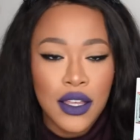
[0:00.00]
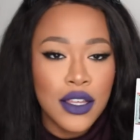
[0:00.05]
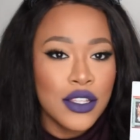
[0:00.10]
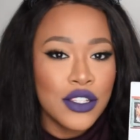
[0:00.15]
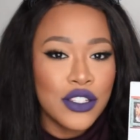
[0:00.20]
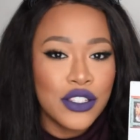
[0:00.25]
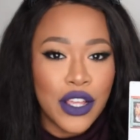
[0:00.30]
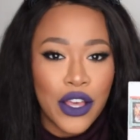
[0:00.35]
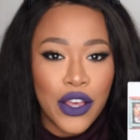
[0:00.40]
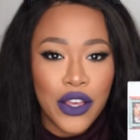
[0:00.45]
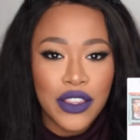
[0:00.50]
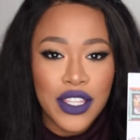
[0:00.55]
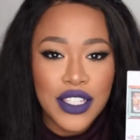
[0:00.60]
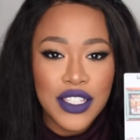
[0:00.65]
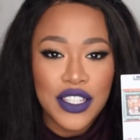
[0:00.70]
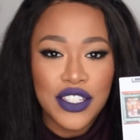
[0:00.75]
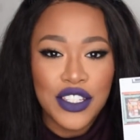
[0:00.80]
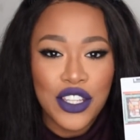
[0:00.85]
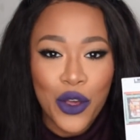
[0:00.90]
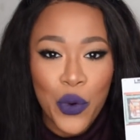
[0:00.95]
So
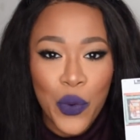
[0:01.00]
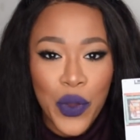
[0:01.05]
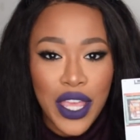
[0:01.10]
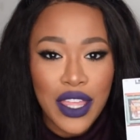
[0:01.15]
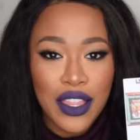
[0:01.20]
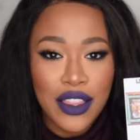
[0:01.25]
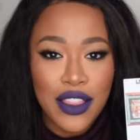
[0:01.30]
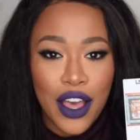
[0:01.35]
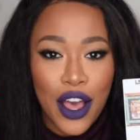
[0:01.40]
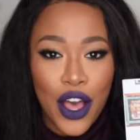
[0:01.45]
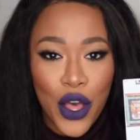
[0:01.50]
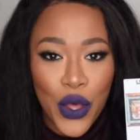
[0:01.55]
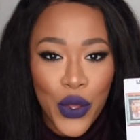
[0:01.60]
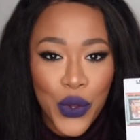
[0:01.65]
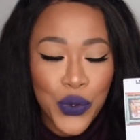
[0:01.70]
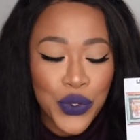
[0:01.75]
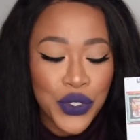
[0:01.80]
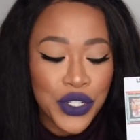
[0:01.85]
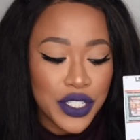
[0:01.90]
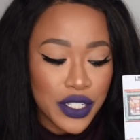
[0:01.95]
this is the queen that
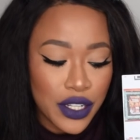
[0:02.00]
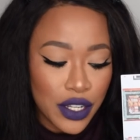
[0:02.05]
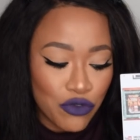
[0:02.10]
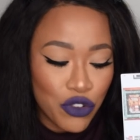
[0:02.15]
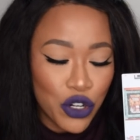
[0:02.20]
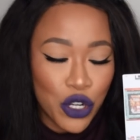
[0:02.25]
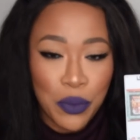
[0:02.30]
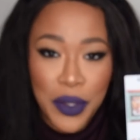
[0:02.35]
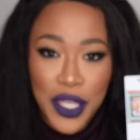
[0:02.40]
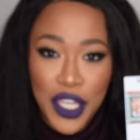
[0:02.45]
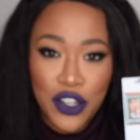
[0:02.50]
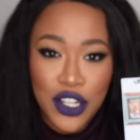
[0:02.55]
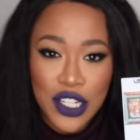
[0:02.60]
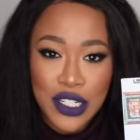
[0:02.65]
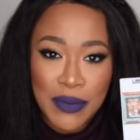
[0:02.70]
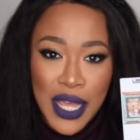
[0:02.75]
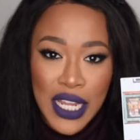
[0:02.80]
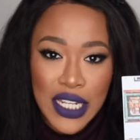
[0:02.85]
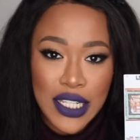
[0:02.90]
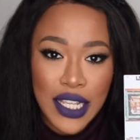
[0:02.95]
owns
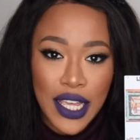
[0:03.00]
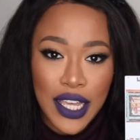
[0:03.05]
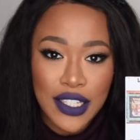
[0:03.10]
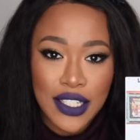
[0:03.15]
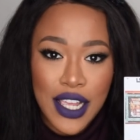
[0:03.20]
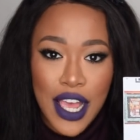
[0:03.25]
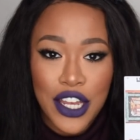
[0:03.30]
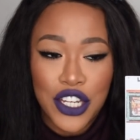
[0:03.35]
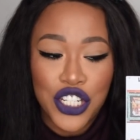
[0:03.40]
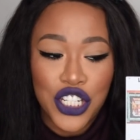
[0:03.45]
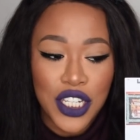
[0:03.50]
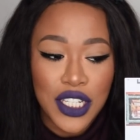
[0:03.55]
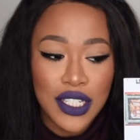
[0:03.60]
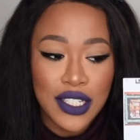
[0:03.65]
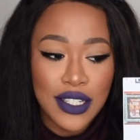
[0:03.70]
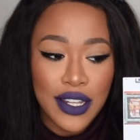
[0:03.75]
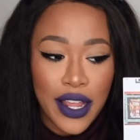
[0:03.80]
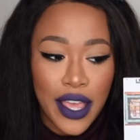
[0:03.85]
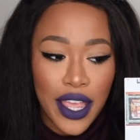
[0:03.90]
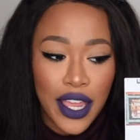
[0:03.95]
RealBCosmetics, and she's
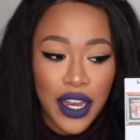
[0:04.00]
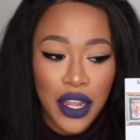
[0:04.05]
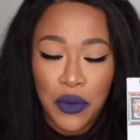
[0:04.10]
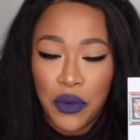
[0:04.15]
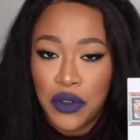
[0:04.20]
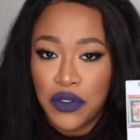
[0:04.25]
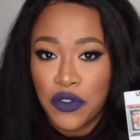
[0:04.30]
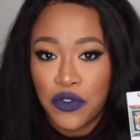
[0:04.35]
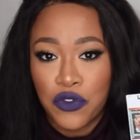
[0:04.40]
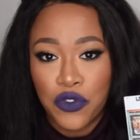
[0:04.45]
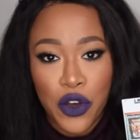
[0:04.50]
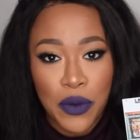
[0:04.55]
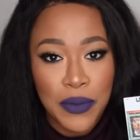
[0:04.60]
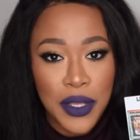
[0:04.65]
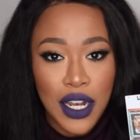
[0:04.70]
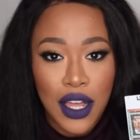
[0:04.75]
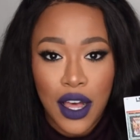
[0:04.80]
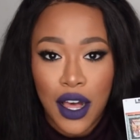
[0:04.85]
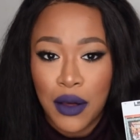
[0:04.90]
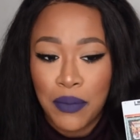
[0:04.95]
slaying it with the
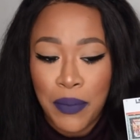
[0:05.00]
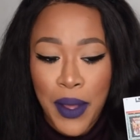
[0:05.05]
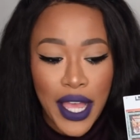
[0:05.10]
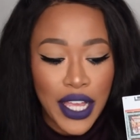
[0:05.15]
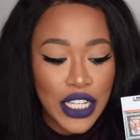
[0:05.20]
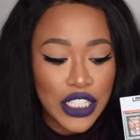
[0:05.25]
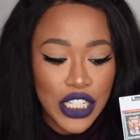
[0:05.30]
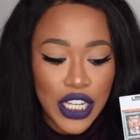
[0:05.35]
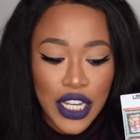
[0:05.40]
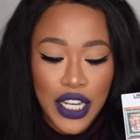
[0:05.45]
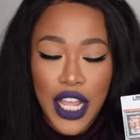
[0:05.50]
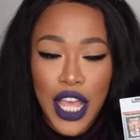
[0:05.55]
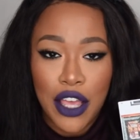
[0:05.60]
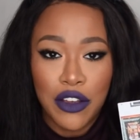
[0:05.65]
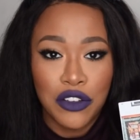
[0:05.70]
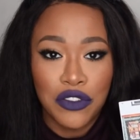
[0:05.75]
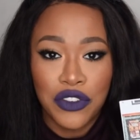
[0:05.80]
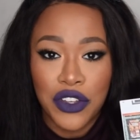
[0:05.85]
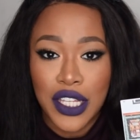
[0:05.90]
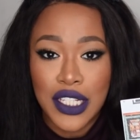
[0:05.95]
formula, packaging,
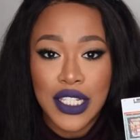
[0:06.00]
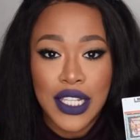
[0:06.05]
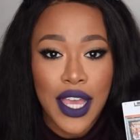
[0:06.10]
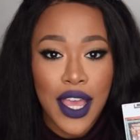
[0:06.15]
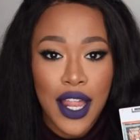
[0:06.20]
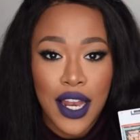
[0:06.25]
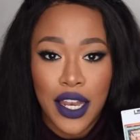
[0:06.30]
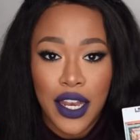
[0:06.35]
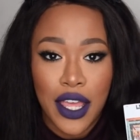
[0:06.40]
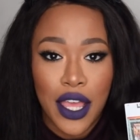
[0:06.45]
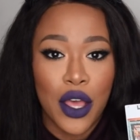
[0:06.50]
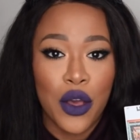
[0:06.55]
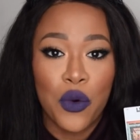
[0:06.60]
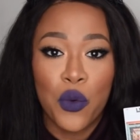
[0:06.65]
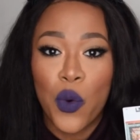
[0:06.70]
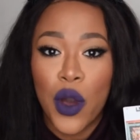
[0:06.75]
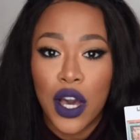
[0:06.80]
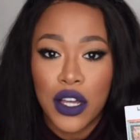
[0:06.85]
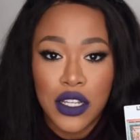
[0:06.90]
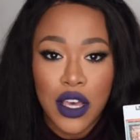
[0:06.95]
everything's killing it.
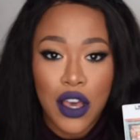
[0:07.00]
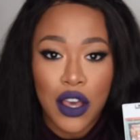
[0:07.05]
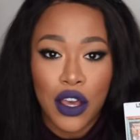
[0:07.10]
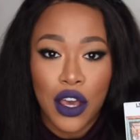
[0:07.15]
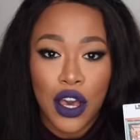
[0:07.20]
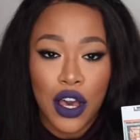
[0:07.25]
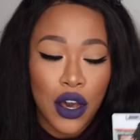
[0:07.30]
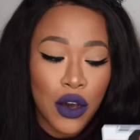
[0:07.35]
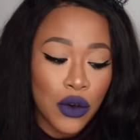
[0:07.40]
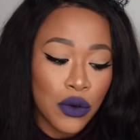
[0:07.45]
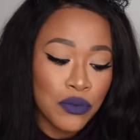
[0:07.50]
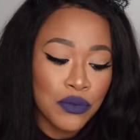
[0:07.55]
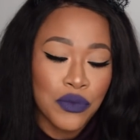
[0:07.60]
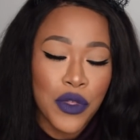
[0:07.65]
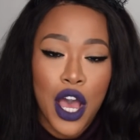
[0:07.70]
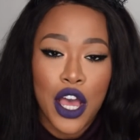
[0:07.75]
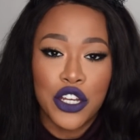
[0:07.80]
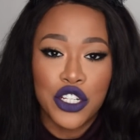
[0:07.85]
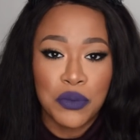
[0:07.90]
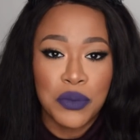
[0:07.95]
Well done, girl.
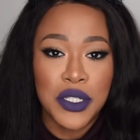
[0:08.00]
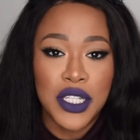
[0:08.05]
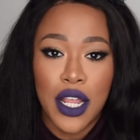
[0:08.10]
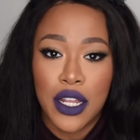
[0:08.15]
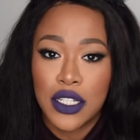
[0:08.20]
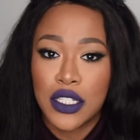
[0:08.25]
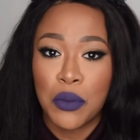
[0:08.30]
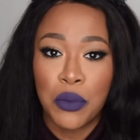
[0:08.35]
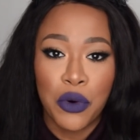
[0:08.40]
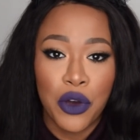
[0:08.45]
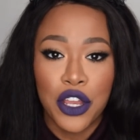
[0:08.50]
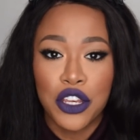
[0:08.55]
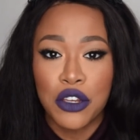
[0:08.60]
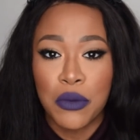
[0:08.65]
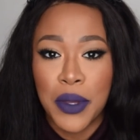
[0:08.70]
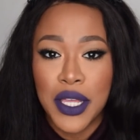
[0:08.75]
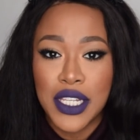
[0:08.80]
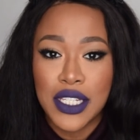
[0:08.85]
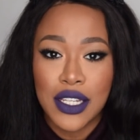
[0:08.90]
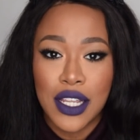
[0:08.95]
100% supporting
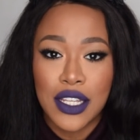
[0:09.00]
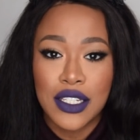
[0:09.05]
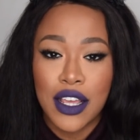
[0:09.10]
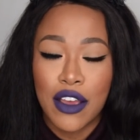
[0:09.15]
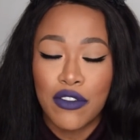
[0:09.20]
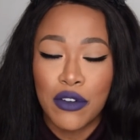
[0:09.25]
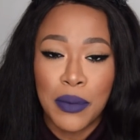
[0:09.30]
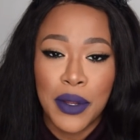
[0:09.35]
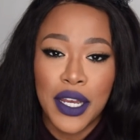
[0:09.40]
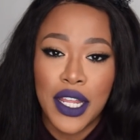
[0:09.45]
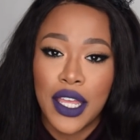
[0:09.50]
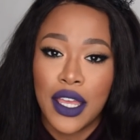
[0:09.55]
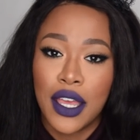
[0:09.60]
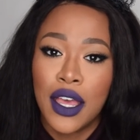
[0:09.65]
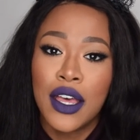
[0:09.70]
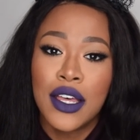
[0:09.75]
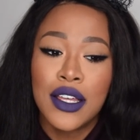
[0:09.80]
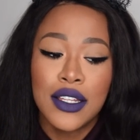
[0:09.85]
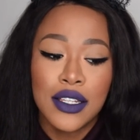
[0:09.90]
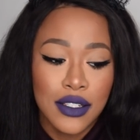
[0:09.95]
your business. Everybody,
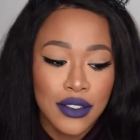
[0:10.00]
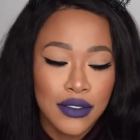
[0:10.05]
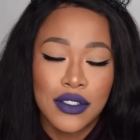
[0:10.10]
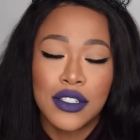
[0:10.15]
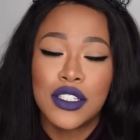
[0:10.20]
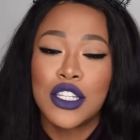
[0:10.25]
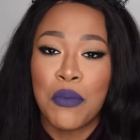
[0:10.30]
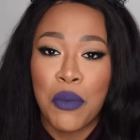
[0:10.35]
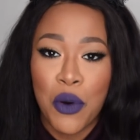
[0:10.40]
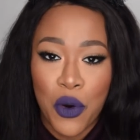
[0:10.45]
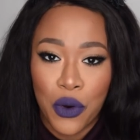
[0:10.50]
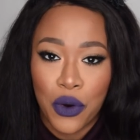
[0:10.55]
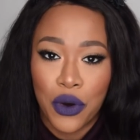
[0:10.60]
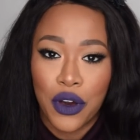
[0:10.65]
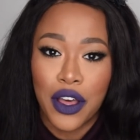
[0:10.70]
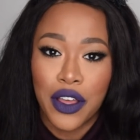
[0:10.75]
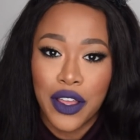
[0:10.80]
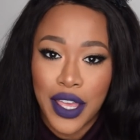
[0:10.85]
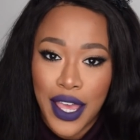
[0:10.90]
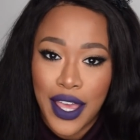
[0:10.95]
support,
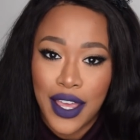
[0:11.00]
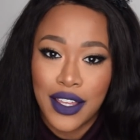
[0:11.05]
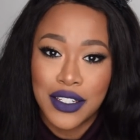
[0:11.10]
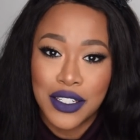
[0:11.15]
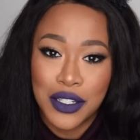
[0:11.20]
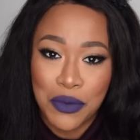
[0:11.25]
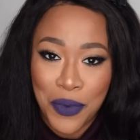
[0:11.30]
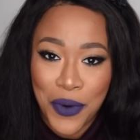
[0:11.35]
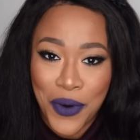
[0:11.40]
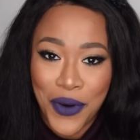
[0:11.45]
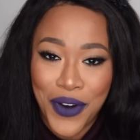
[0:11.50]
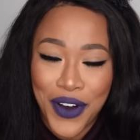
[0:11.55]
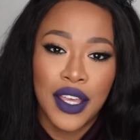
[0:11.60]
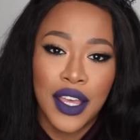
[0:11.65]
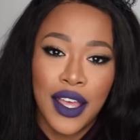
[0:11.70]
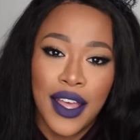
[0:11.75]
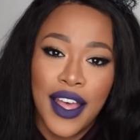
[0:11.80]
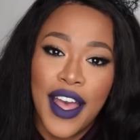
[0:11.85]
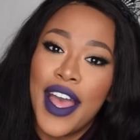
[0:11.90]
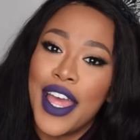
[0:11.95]
okay? Support.
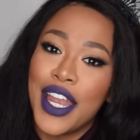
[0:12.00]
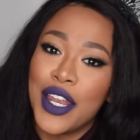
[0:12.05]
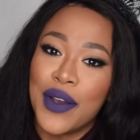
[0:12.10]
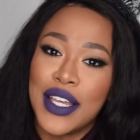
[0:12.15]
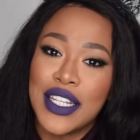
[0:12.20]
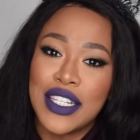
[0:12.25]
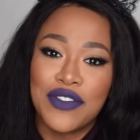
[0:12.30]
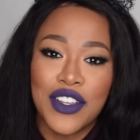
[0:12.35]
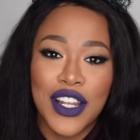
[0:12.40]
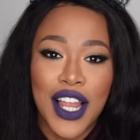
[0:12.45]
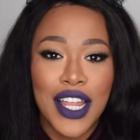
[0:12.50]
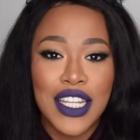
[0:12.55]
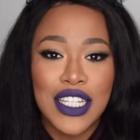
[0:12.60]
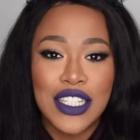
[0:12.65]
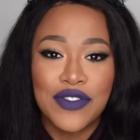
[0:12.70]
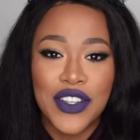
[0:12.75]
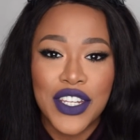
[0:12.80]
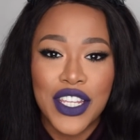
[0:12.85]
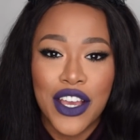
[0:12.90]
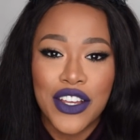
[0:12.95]
Anyways, if you like
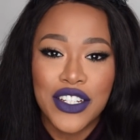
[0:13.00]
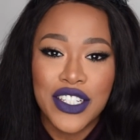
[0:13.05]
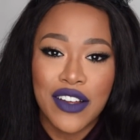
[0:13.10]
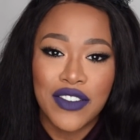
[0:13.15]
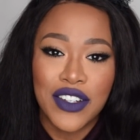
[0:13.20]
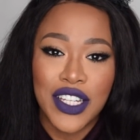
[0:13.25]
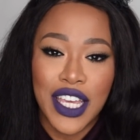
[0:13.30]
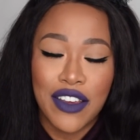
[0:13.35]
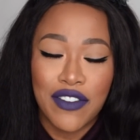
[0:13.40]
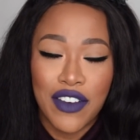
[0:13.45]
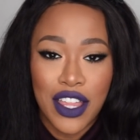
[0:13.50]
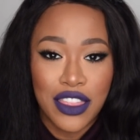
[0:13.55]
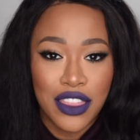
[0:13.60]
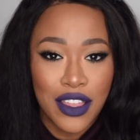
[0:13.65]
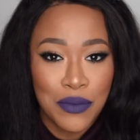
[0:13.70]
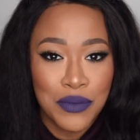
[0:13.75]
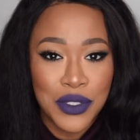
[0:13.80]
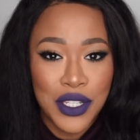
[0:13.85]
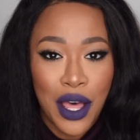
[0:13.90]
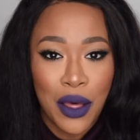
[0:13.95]
this video, definitely give it a
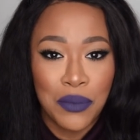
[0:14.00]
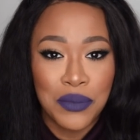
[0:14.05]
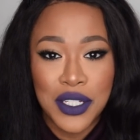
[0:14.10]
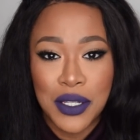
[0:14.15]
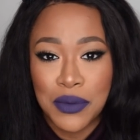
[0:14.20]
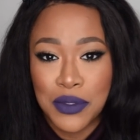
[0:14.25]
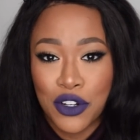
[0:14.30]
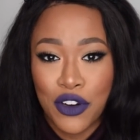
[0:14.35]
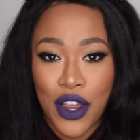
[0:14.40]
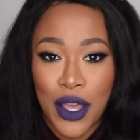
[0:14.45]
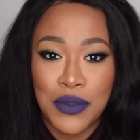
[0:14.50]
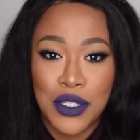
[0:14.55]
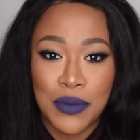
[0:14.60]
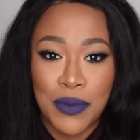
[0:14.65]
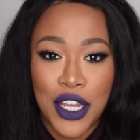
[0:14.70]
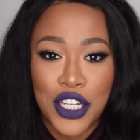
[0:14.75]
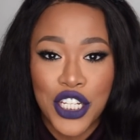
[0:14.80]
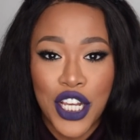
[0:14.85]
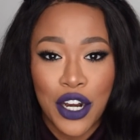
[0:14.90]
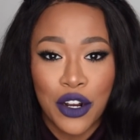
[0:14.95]
thumbs up. Subscribe to
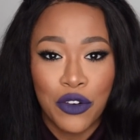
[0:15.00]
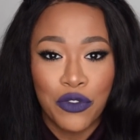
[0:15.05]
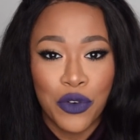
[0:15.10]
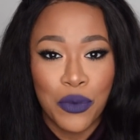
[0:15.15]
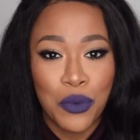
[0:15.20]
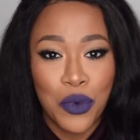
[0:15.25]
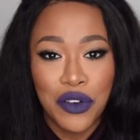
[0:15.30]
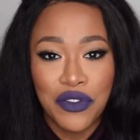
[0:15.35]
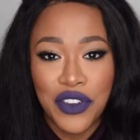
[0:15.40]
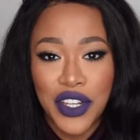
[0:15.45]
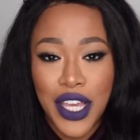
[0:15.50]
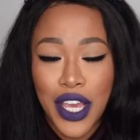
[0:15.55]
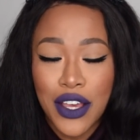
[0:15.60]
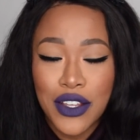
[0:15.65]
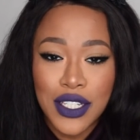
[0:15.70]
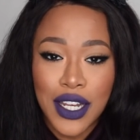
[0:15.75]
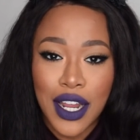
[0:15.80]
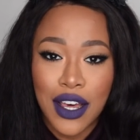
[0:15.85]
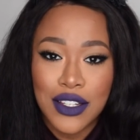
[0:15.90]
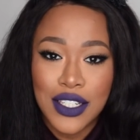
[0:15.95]
my channel for more
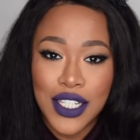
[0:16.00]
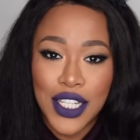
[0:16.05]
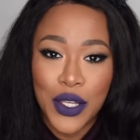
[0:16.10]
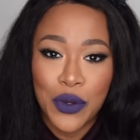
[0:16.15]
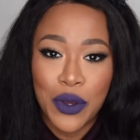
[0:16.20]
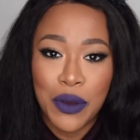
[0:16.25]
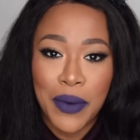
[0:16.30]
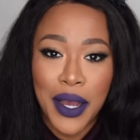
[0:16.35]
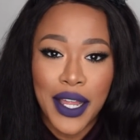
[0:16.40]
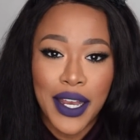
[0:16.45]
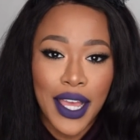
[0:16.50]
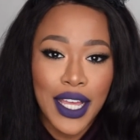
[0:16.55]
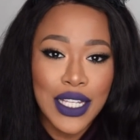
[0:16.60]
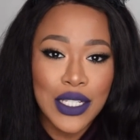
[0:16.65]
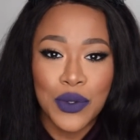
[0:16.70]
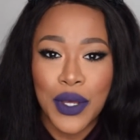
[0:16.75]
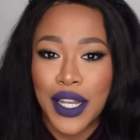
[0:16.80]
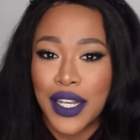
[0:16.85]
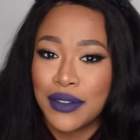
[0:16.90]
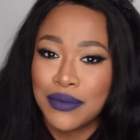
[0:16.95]
videos, and I'll see you in my
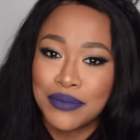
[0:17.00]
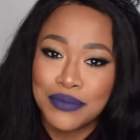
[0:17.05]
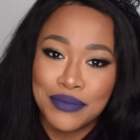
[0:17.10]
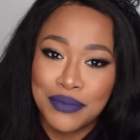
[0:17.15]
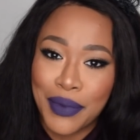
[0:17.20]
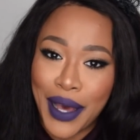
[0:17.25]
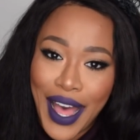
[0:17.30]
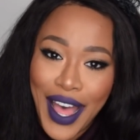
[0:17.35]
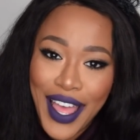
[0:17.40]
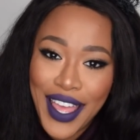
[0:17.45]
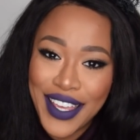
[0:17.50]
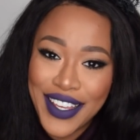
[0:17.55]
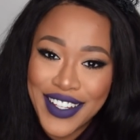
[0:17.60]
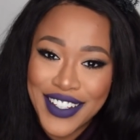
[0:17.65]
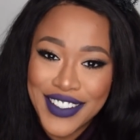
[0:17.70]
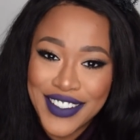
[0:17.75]
next one. Bye.